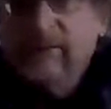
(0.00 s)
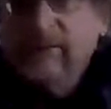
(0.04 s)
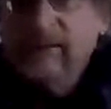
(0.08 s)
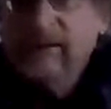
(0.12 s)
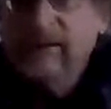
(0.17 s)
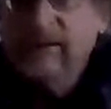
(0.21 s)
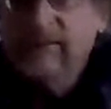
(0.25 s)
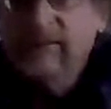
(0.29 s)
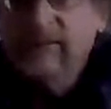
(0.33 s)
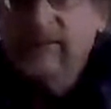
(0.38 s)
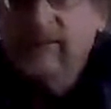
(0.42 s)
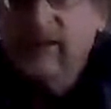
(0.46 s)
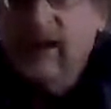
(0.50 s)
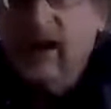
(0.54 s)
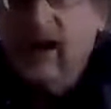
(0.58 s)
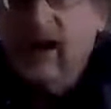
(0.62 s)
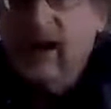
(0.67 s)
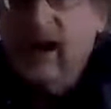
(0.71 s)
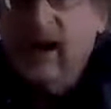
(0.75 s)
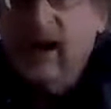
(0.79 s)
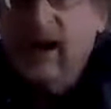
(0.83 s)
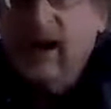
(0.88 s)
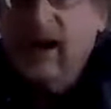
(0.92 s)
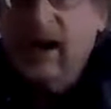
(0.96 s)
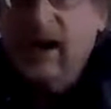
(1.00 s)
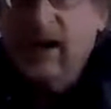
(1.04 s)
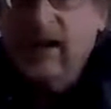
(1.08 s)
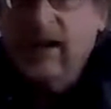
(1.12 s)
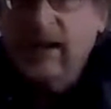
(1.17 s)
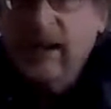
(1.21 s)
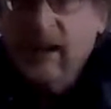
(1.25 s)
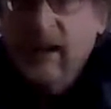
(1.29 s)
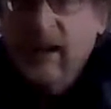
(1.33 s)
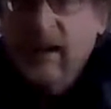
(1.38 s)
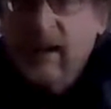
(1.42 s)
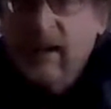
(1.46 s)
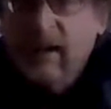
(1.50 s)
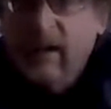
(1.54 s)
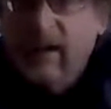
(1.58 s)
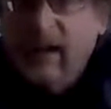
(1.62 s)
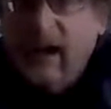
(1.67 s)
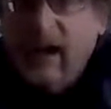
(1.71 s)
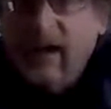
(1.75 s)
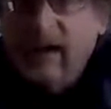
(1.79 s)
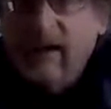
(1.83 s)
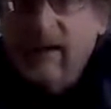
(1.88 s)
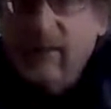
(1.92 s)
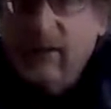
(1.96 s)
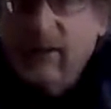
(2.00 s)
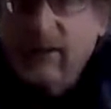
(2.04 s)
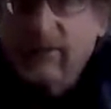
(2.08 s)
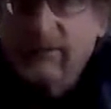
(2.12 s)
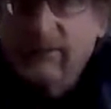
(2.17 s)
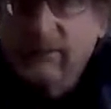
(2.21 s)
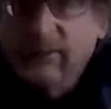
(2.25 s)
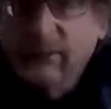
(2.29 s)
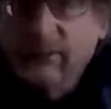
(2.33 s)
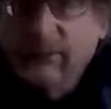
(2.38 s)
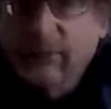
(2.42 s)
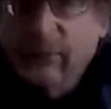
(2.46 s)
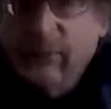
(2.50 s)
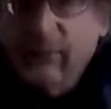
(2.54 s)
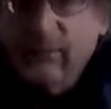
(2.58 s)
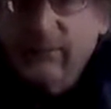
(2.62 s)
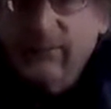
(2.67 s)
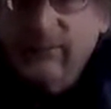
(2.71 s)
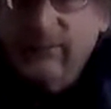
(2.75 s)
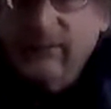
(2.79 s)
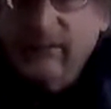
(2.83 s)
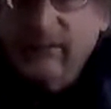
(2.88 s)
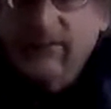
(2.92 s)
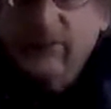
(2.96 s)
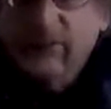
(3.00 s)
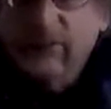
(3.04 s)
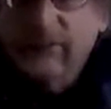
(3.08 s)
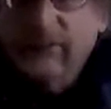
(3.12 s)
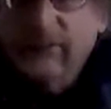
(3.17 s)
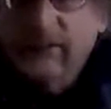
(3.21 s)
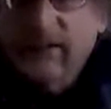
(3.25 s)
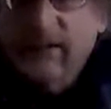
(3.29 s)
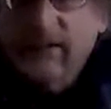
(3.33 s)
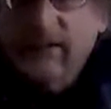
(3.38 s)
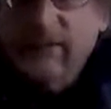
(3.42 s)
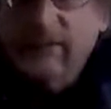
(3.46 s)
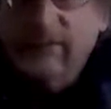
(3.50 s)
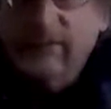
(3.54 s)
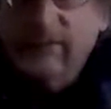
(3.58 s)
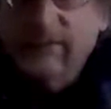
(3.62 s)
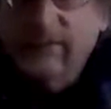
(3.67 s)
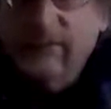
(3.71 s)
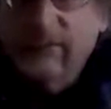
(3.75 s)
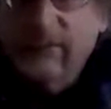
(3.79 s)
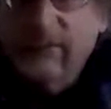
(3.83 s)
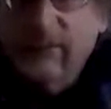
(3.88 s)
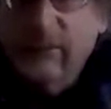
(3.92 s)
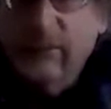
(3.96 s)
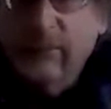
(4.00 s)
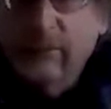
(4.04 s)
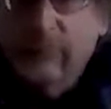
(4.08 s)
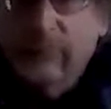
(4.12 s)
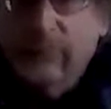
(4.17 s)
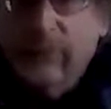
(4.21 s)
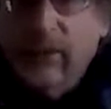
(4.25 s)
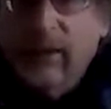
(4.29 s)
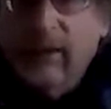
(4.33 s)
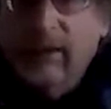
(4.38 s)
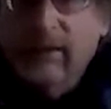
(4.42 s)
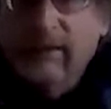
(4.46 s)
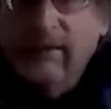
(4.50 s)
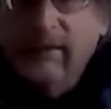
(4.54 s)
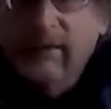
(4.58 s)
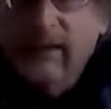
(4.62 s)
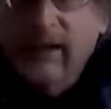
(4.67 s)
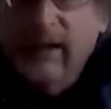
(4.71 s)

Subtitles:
east on County Road 246 will take you to Prairie